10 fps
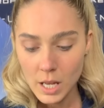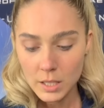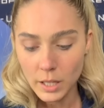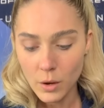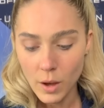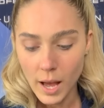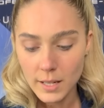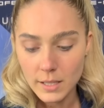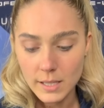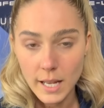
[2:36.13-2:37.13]
So
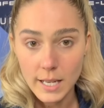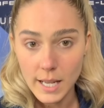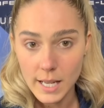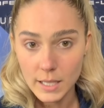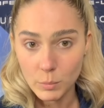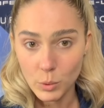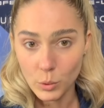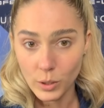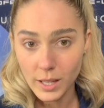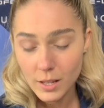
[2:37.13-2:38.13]
as I said, it is
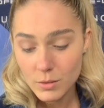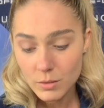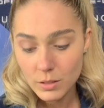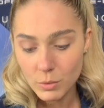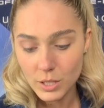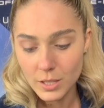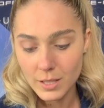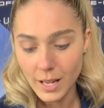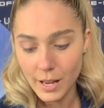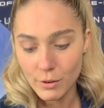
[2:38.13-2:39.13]
Pure Gilt, which
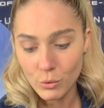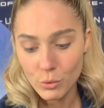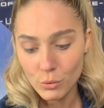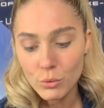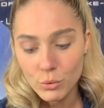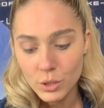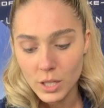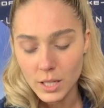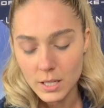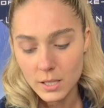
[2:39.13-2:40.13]
is a
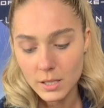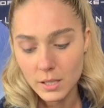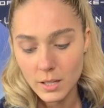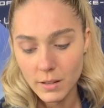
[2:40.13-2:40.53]
gorgeous